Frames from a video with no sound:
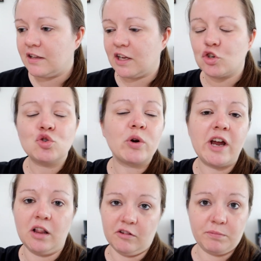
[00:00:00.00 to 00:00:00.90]
like
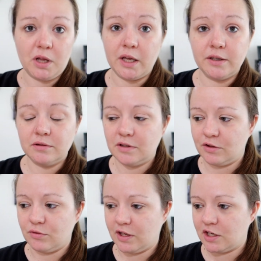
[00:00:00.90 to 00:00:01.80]
trail of blood
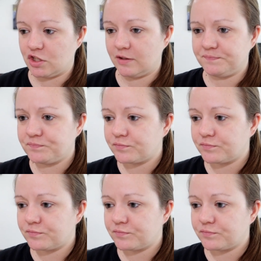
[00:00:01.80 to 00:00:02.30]
through the kitchen